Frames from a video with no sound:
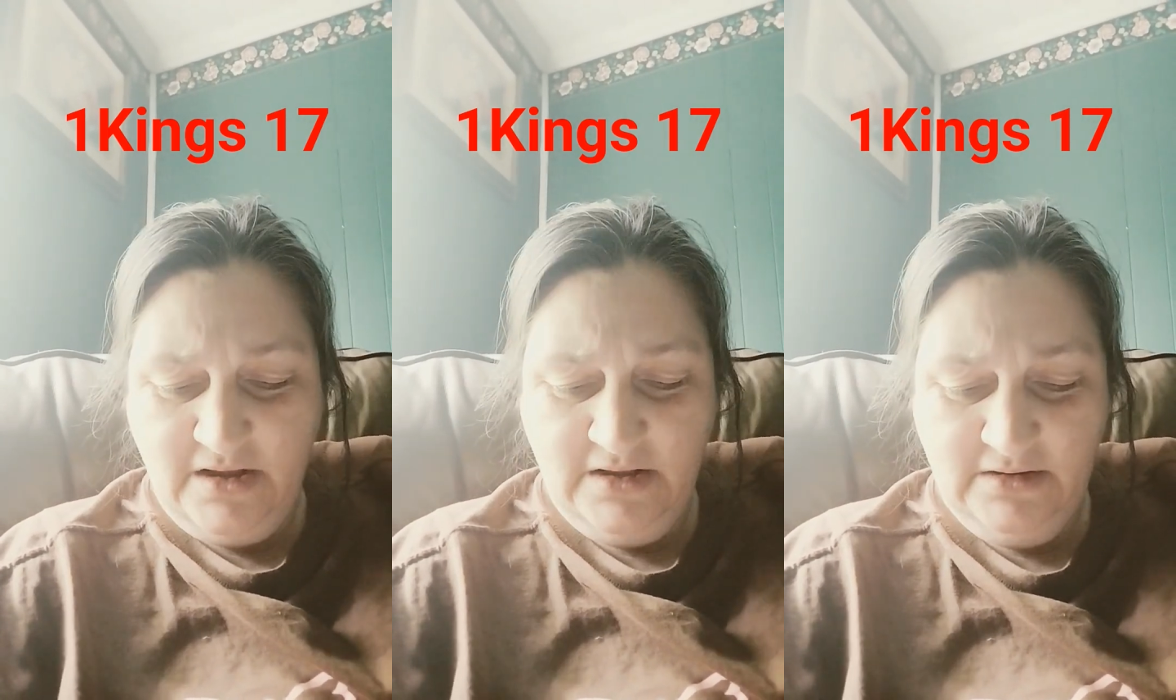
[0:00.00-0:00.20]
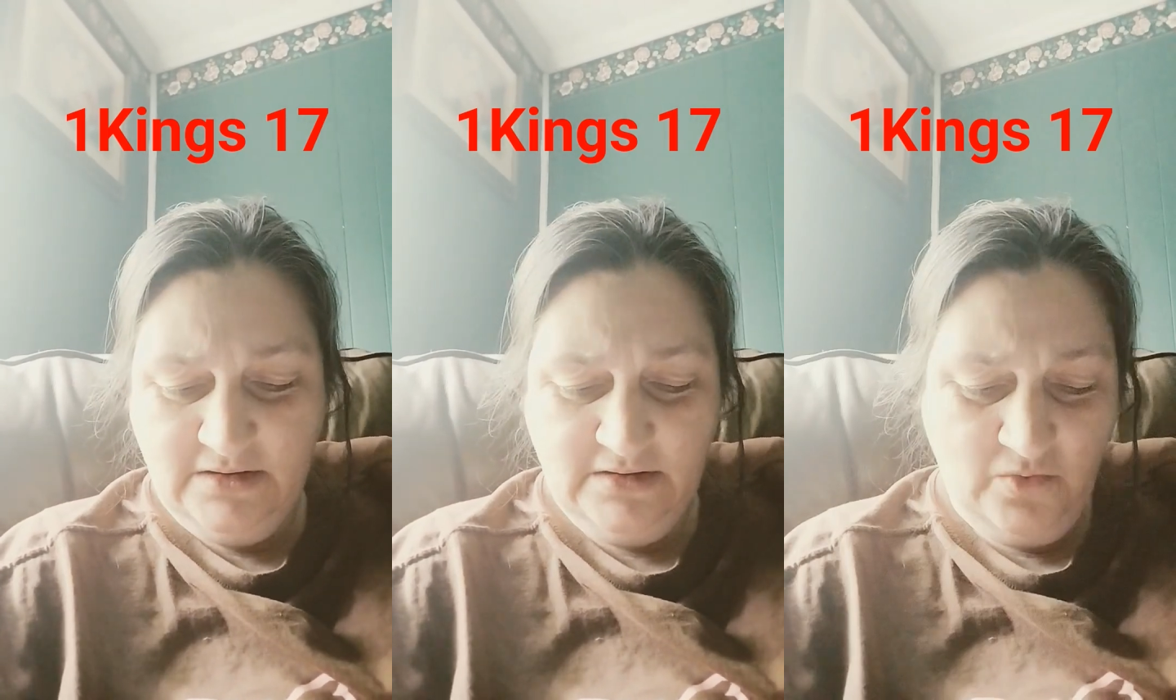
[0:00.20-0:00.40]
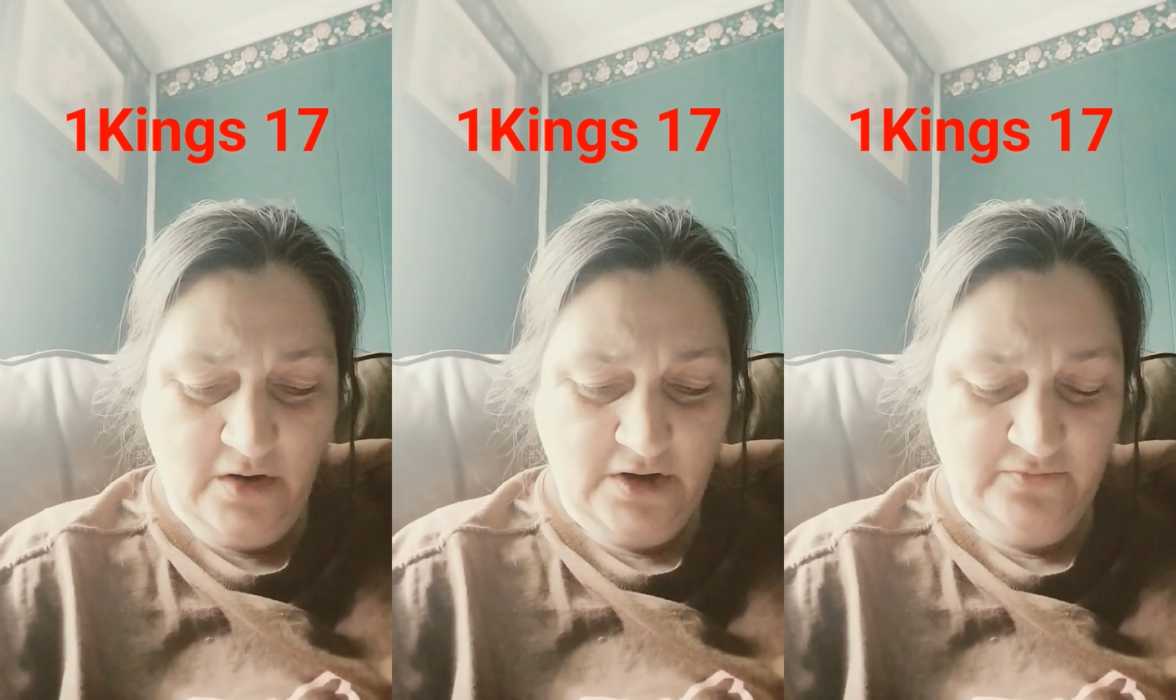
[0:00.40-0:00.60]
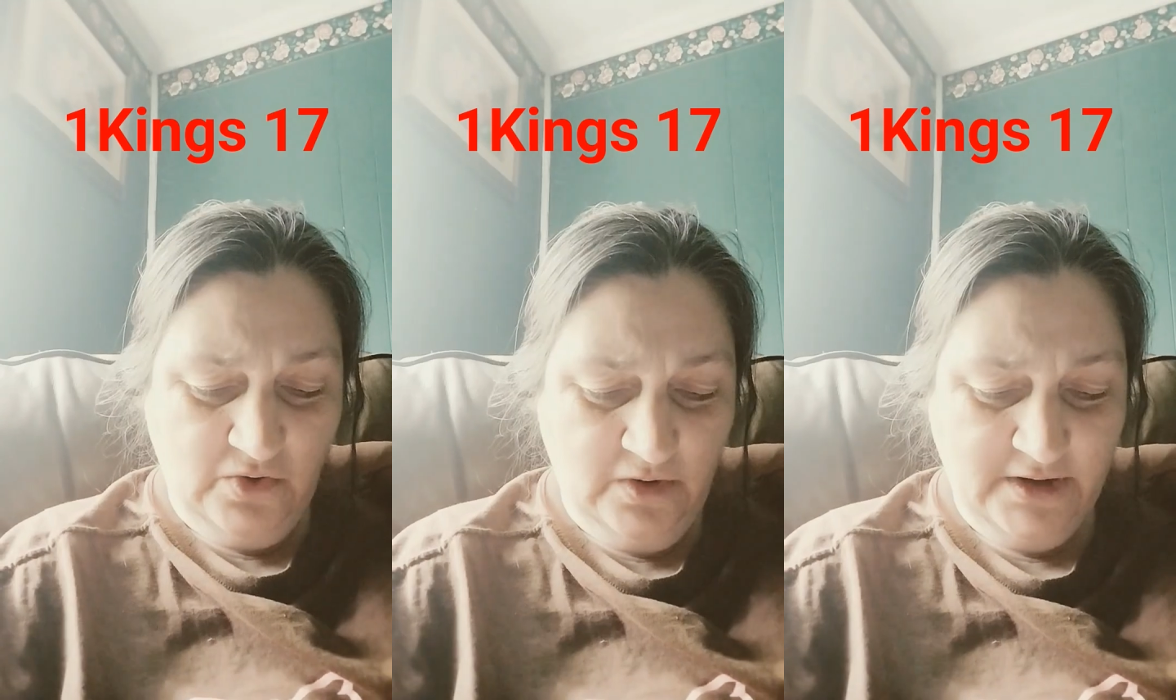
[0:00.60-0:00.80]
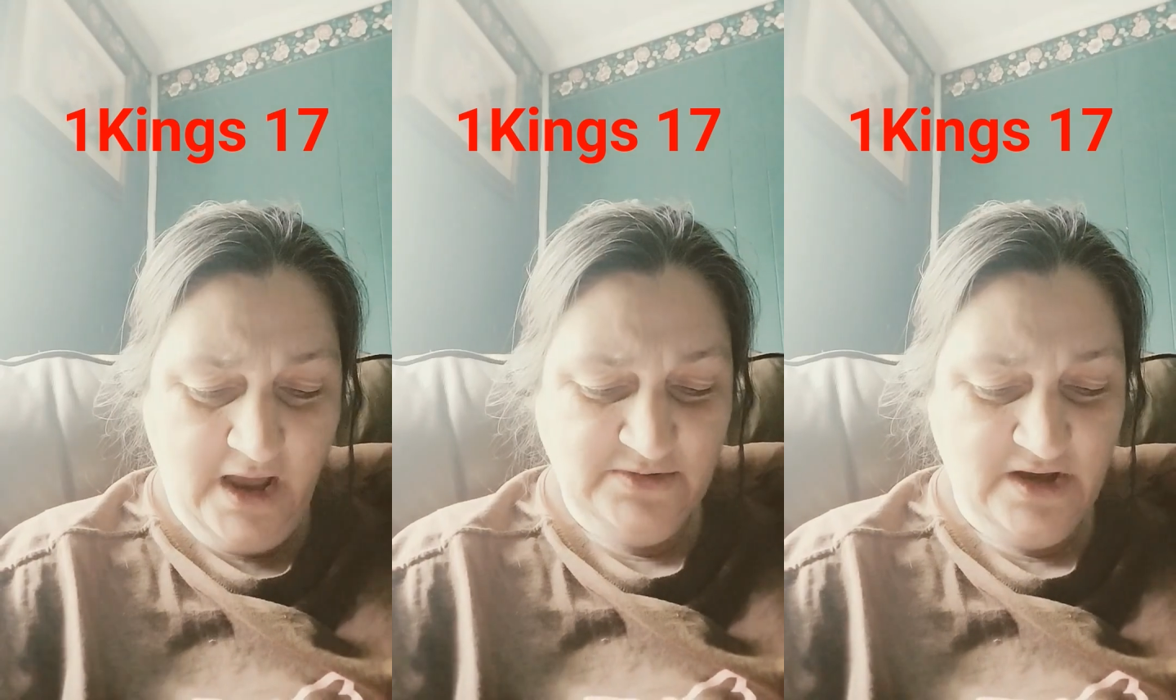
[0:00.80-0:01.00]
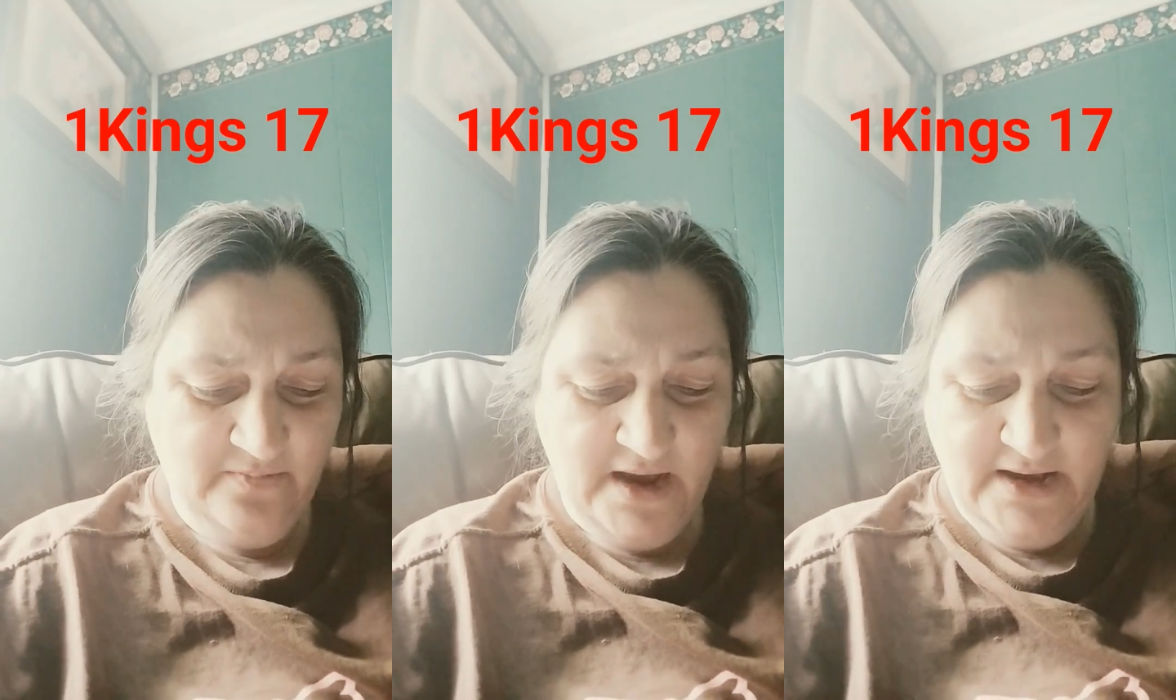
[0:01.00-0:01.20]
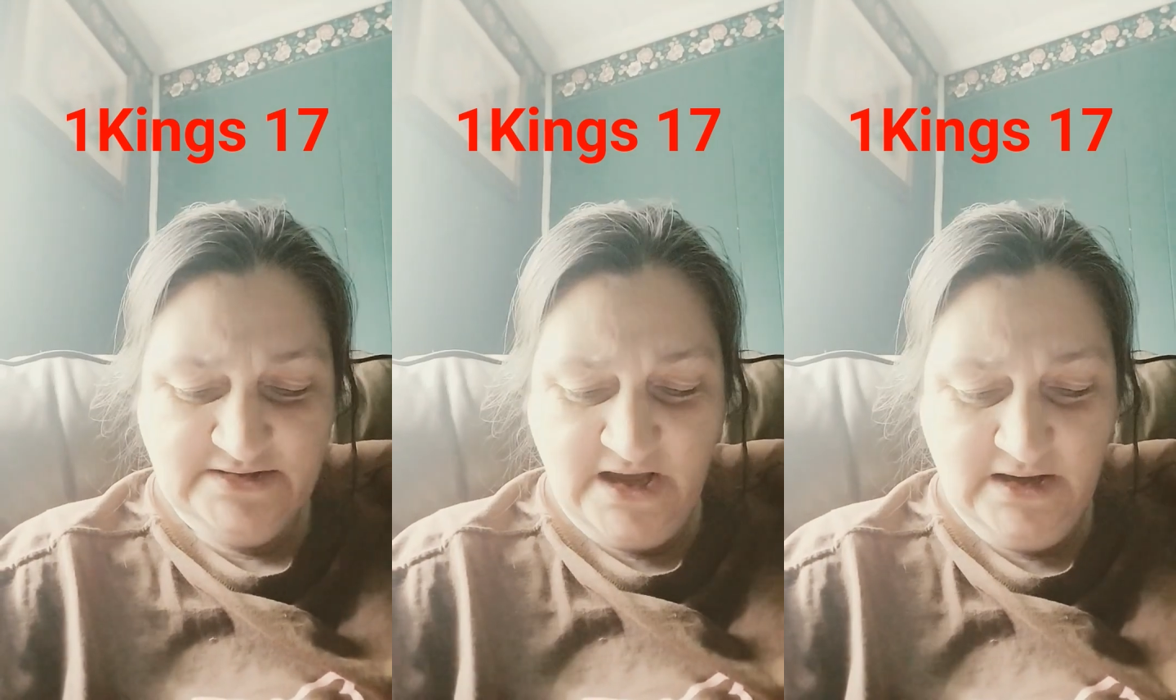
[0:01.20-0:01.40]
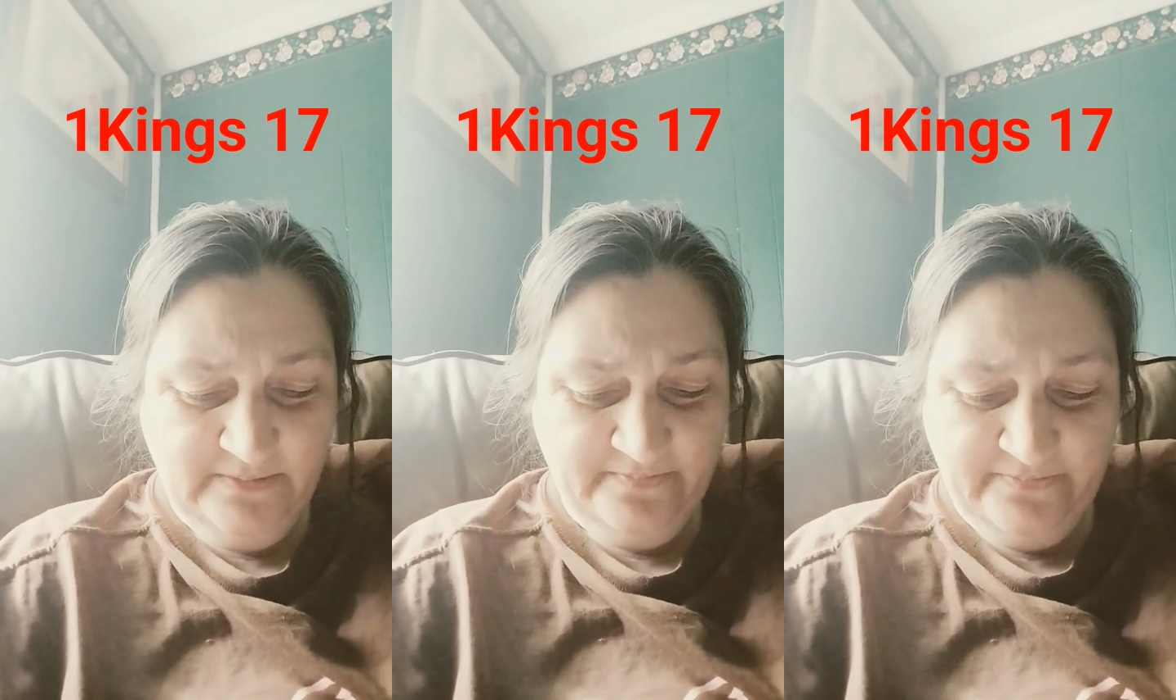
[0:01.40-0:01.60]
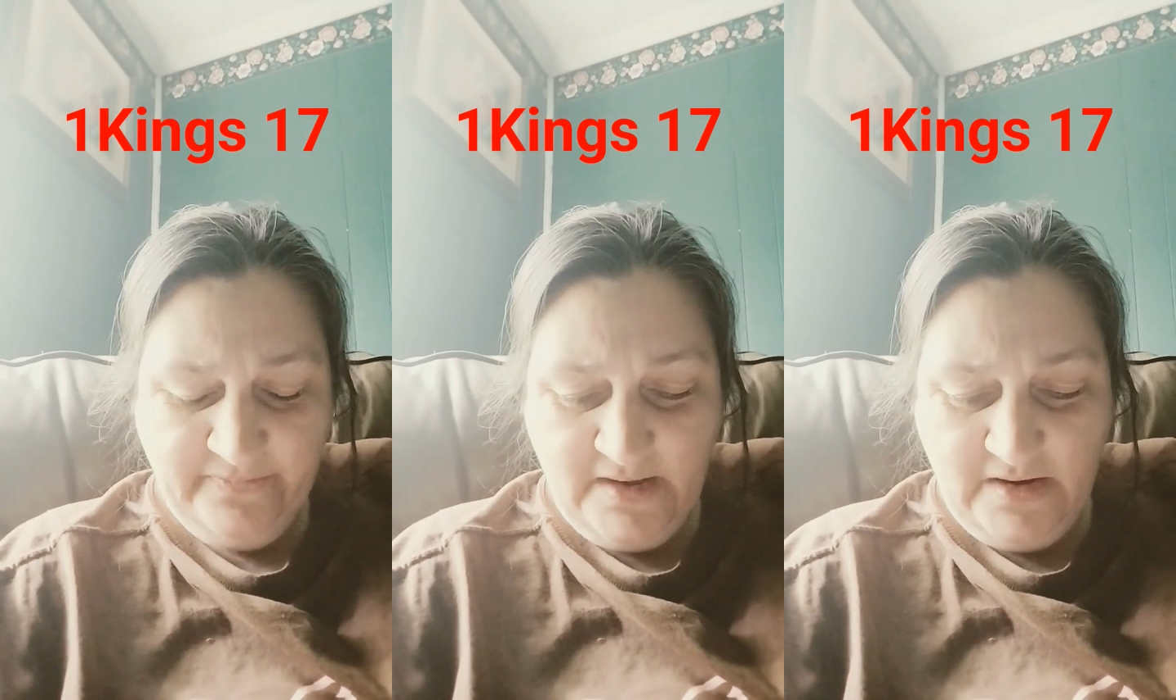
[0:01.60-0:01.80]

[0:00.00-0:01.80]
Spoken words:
Then the word of Yahuwah came to him, saying,